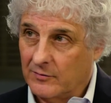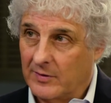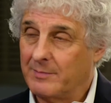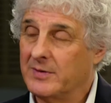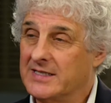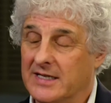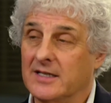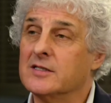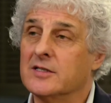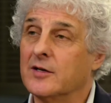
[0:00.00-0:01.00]

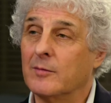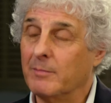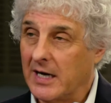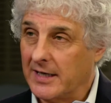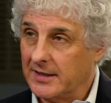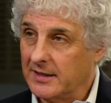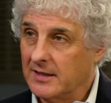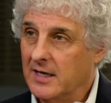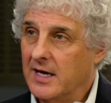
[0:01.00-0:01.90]
represents their body.